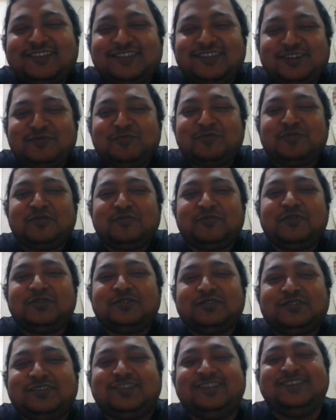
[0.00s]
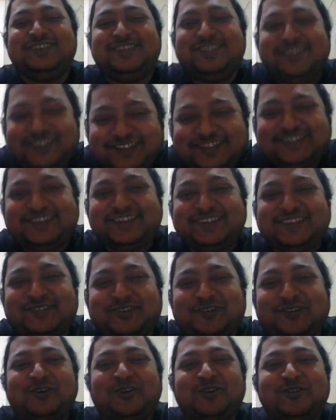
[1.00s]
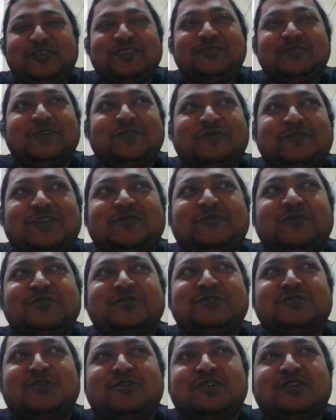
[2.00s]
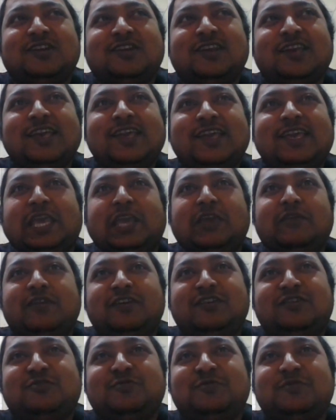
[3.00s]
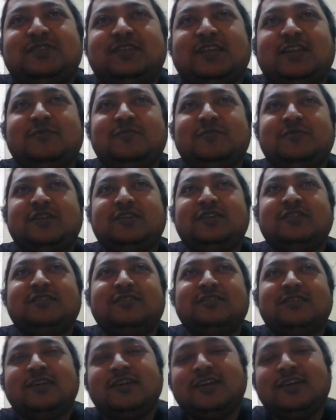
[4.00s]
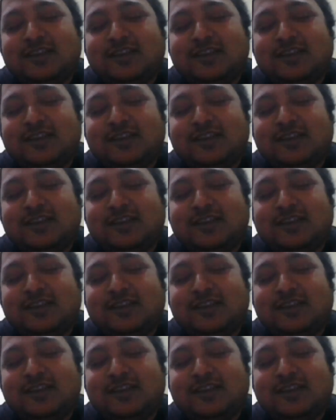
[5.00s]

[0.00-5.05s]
Cinema was always, it was not an event to be celebrated.